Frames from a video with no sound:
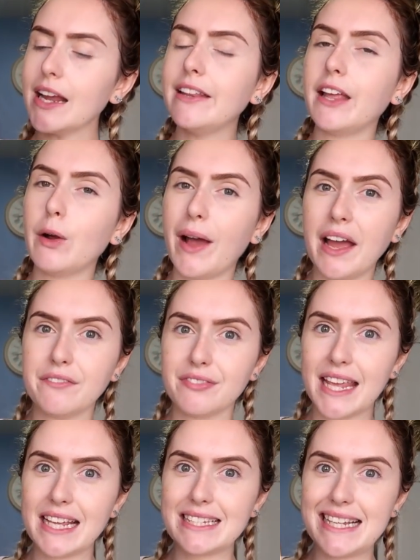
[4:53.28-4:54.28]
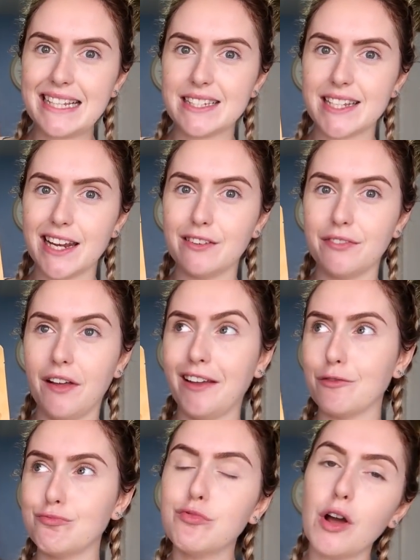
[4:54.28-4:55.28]
And they'll have this instead of like
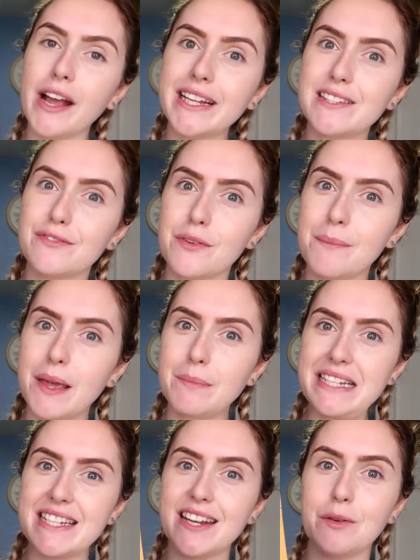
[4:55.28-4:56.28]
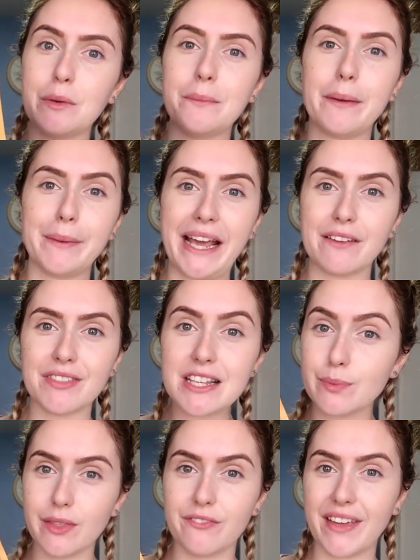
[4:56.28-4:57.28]
rice for maybe a dinner, or maybe have
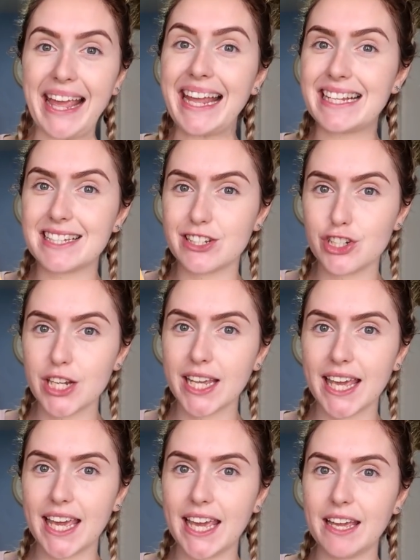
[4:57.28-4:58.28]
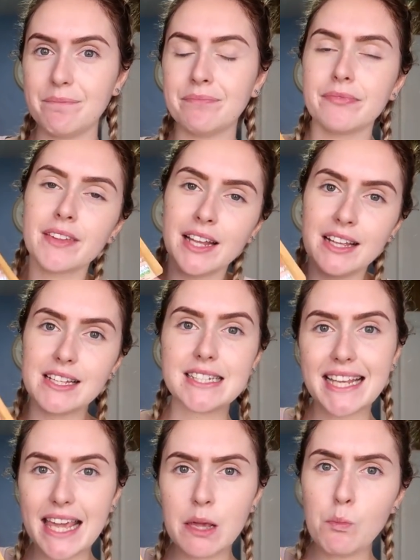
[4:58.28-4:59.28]
this with the fajita chicken.
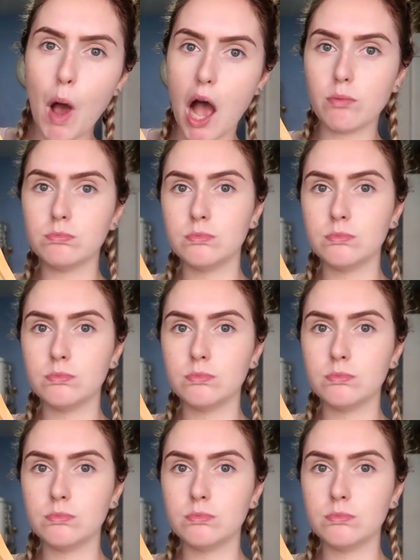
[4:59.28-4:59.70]
So quinoa.